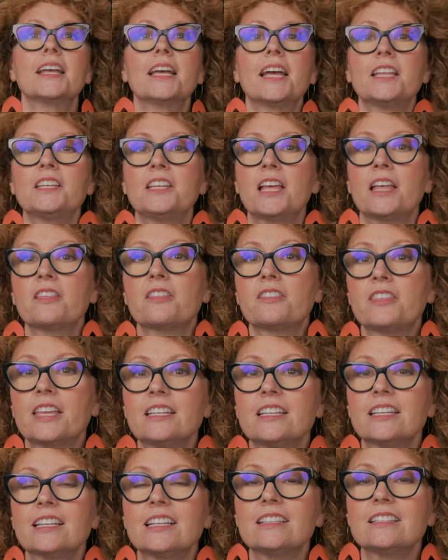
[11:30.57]
Another
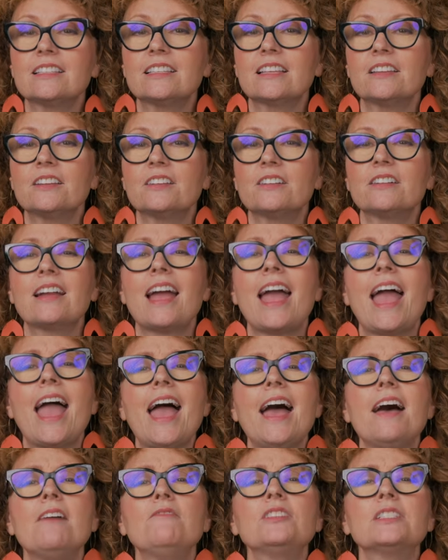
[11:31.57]
thing to consider,
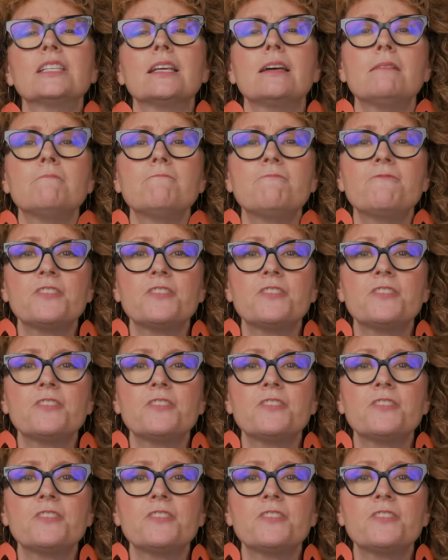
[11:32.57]
have some